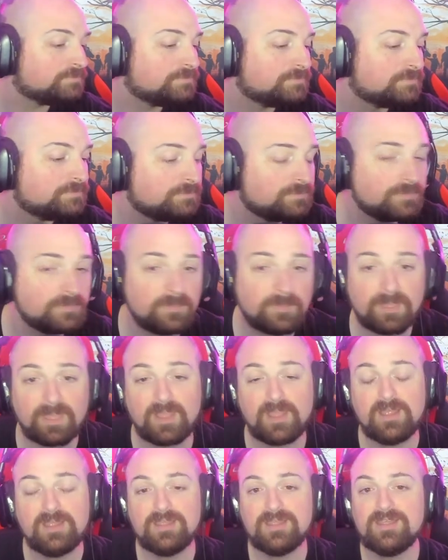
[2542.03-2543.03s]
has not put out
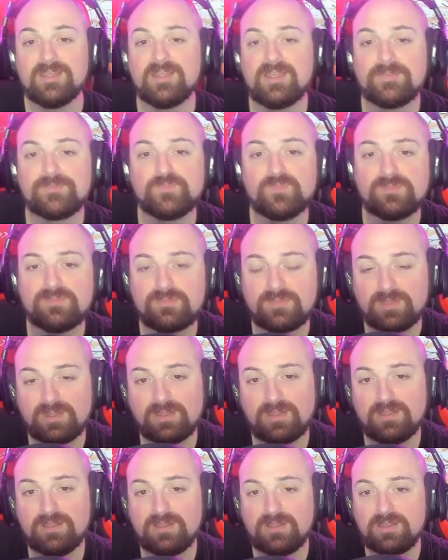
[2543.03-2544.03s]
anything since
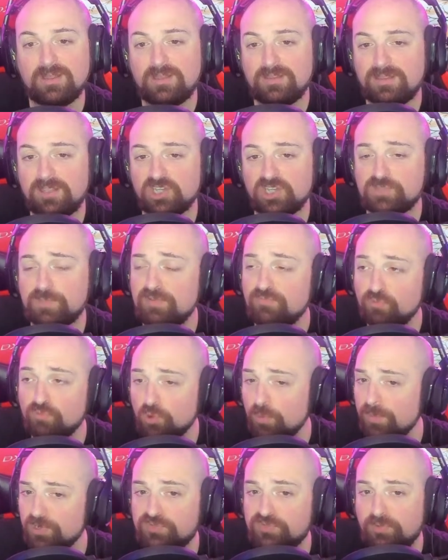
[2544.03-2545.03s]
Tropical Freeze. There's been
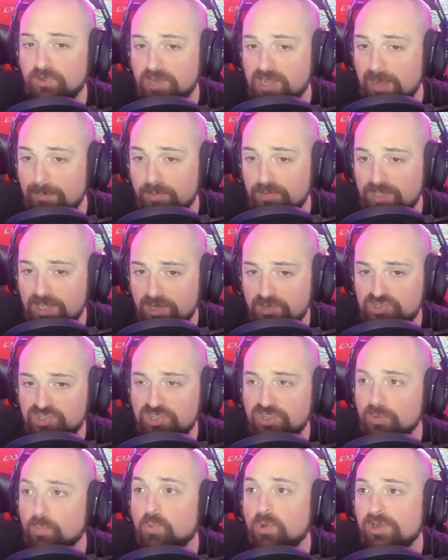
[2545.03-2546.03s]
rumors for a couple years
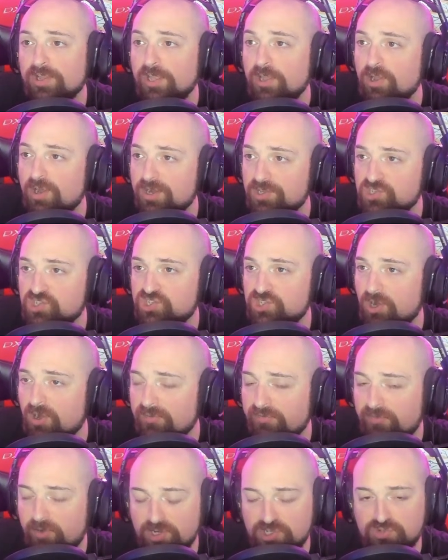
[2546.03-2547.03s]
that they're working on a Star
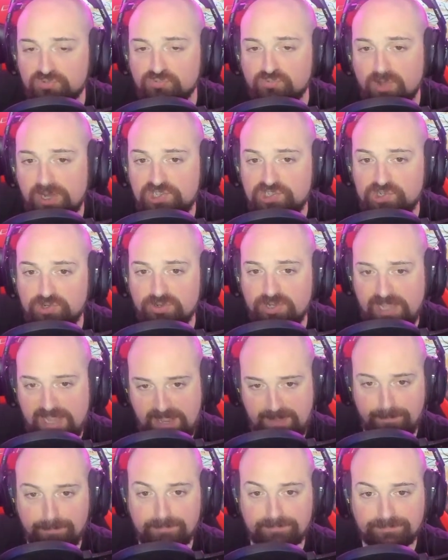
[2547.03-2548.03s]
Fox Racer
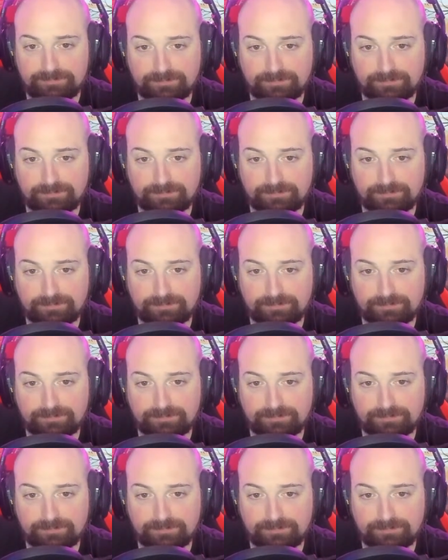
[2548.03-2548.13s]
game.